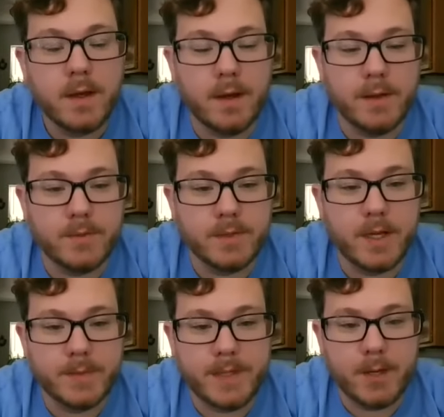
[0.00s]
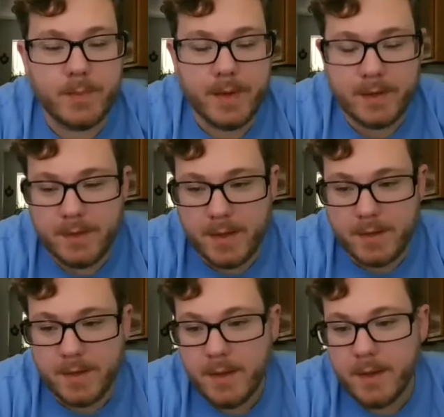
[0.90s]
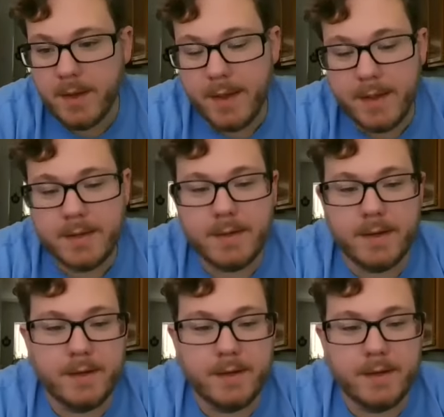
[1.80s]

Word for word: uh, he was a Cub Scout back then, and